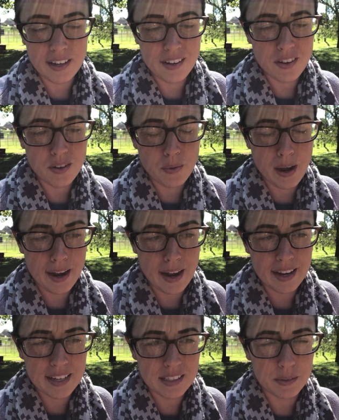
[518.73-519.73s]
I don't know why.
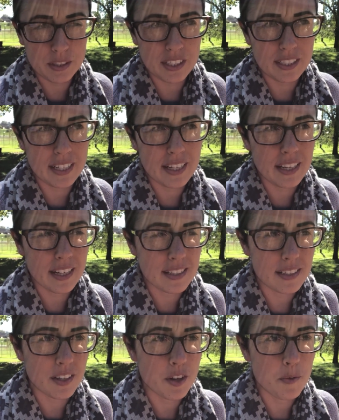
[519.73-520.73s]
I guess I was just thinking
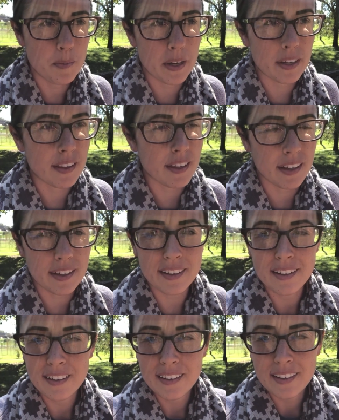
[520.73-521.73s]
it's a U-pick thing.